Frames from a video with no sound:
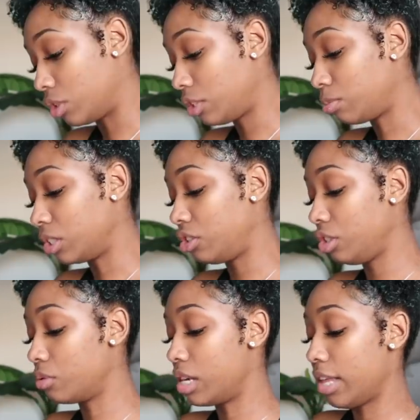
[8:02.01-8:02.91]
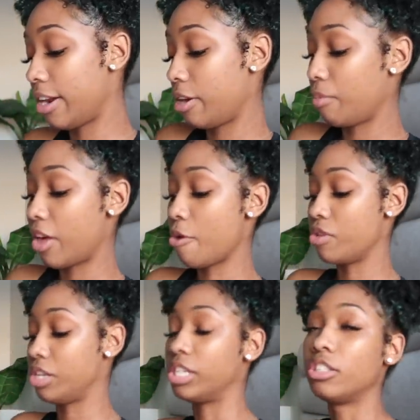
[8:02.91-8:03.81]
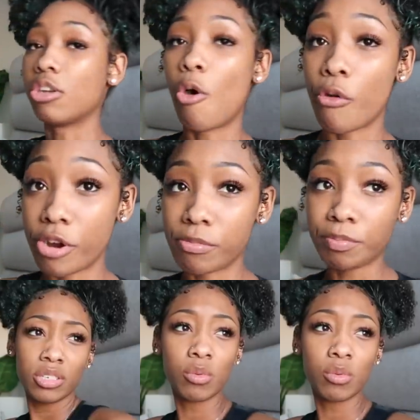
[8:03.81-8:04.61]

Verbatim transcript: What sports do you want Layden to play when he gets older?